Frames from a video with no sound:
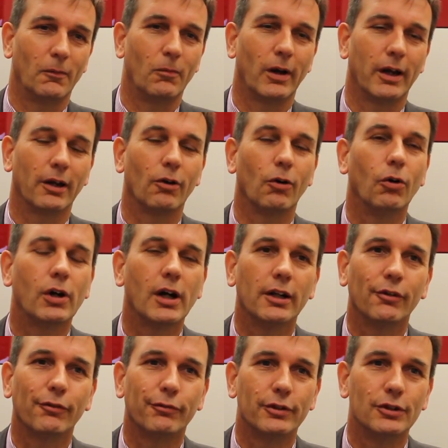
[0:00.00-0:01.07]
where all
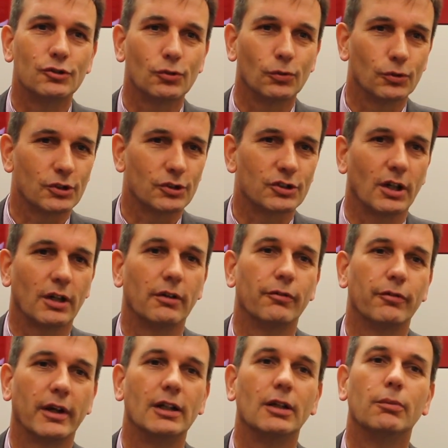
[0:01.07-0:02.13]
kind of resources are
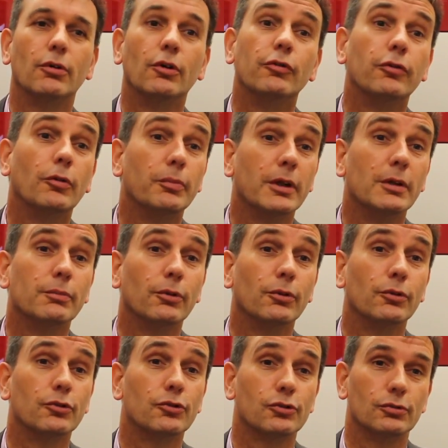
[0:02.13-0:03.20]
available for
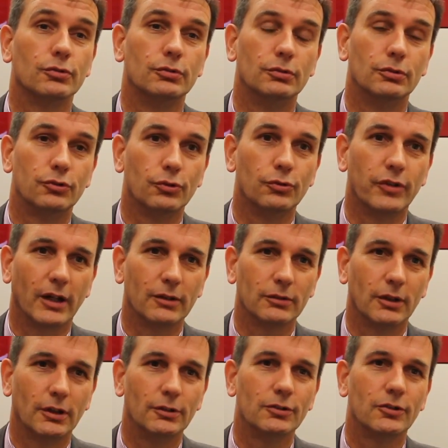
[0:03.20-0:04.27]
people to
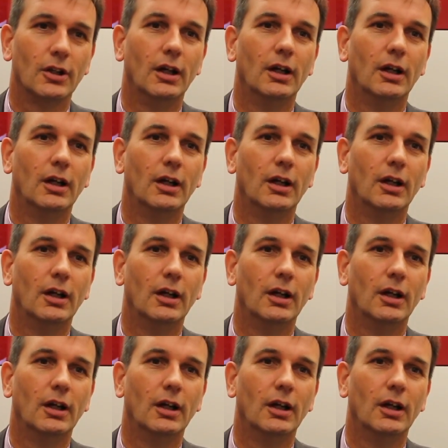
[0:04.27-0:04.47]
download.